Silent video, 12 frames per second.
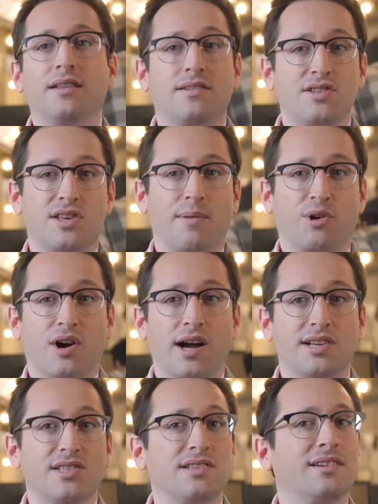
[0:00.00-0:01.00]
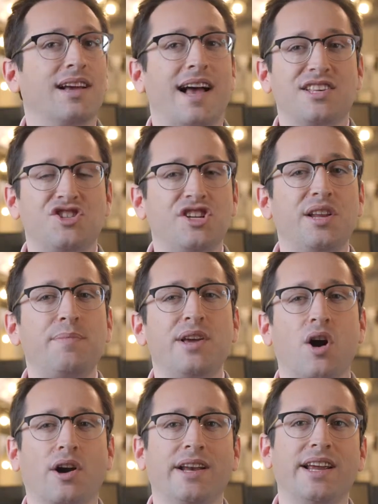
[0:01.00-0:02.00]
To summarize, as
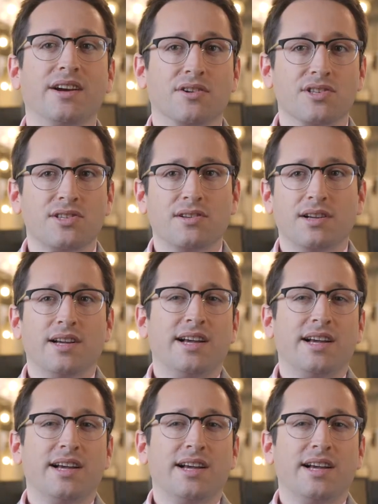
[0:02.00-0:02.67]
GDPR nears,